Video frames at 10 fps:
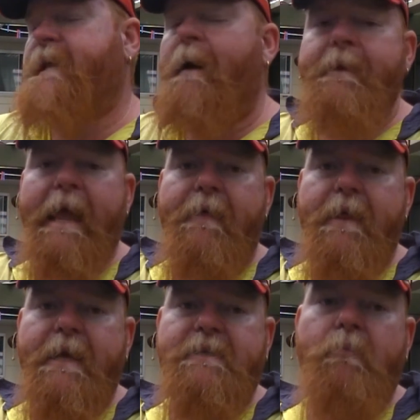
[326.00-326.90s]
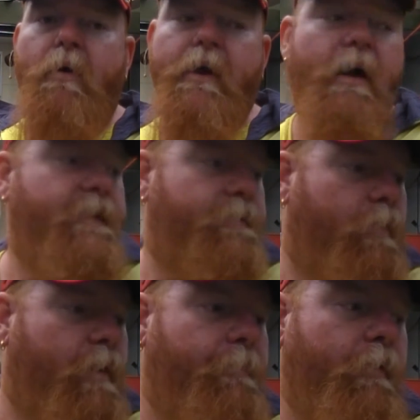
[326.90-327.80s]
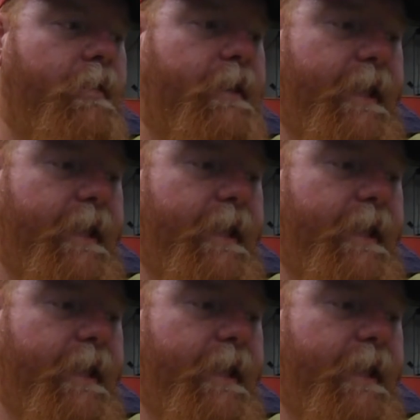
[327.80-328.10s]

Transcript: coming out the next morning I didn't want to boil it